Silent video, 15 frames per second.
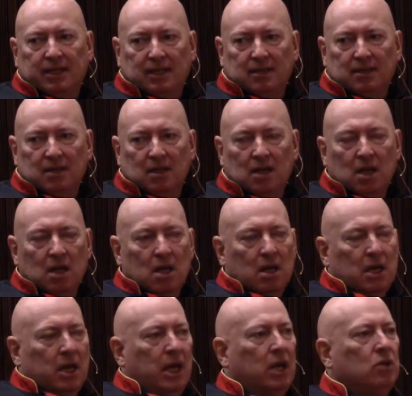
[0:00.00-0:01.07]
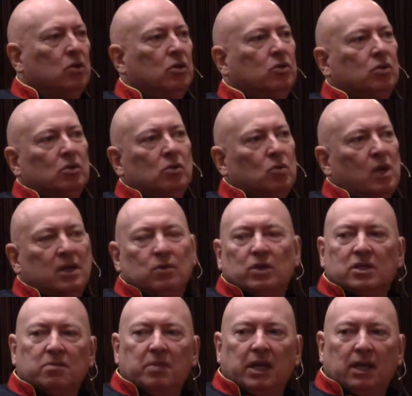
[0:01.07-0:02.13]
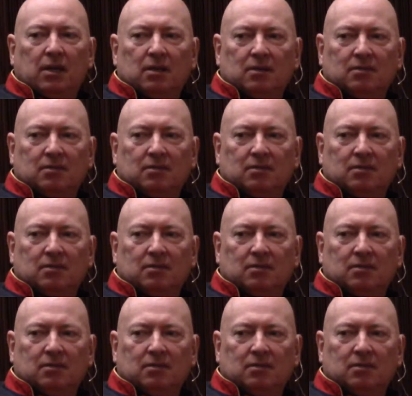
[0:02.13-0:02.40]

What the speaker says: Huh? And the third one was me.